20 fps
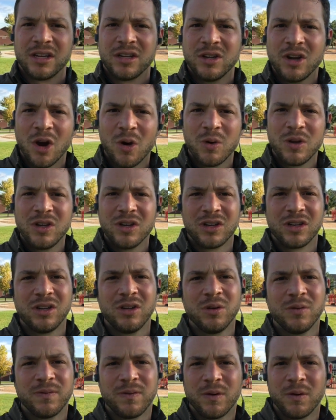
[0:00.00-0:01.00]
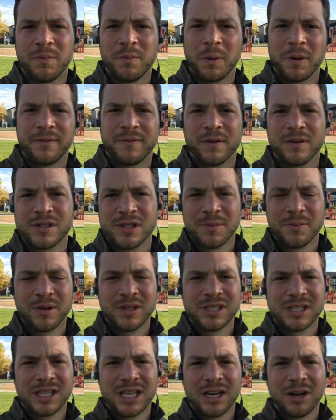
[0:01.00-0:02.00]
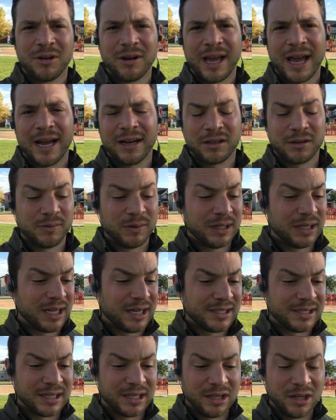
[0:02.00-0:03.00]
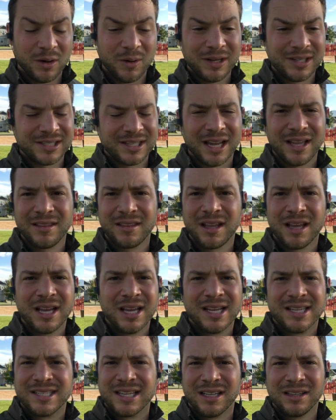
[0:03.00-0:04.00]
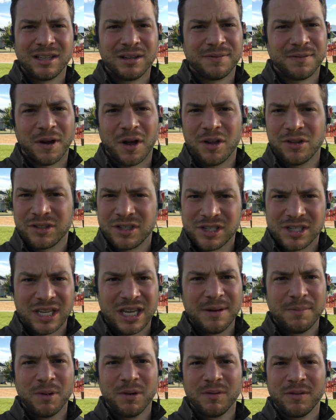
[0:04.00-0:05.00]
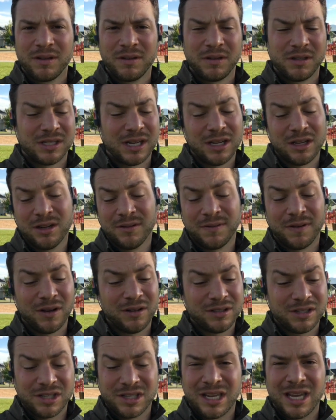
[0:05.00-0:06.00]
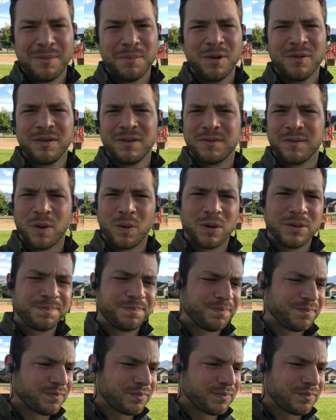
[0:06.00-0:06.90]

You know what you can do for them, but for some reason they don't act, and realizing, you know what, it's not their fault. Just keep moving. It's not your fault. Just keep moving forward.